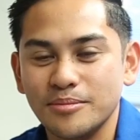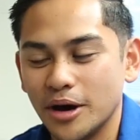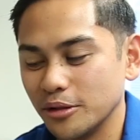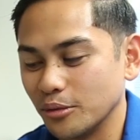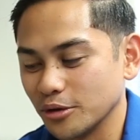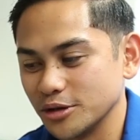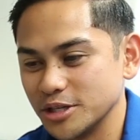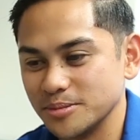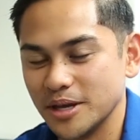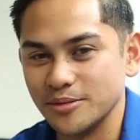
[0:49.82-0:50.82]
model
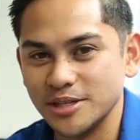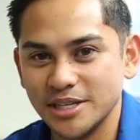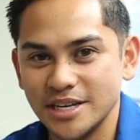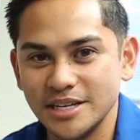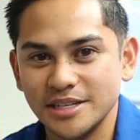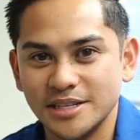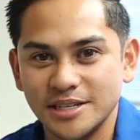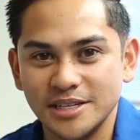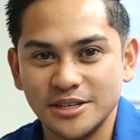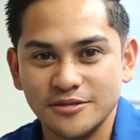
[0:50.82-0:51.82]
organism that we study is
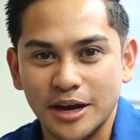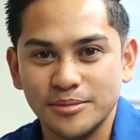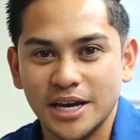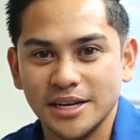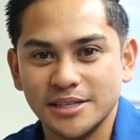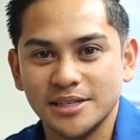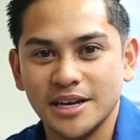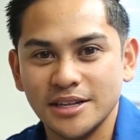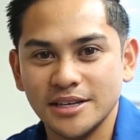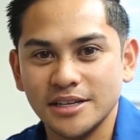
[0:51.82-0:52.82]

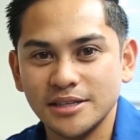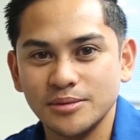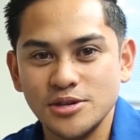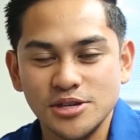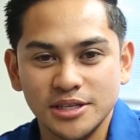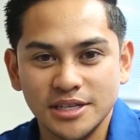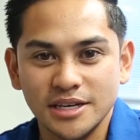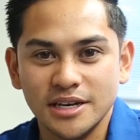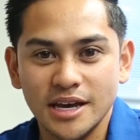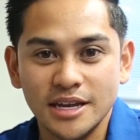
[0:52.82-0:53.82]
Caenorhabditis elegans, which is
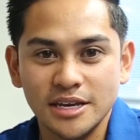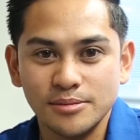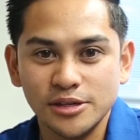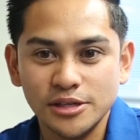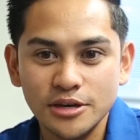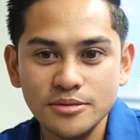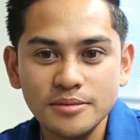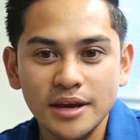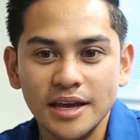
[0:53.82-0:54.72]
a, a nematode.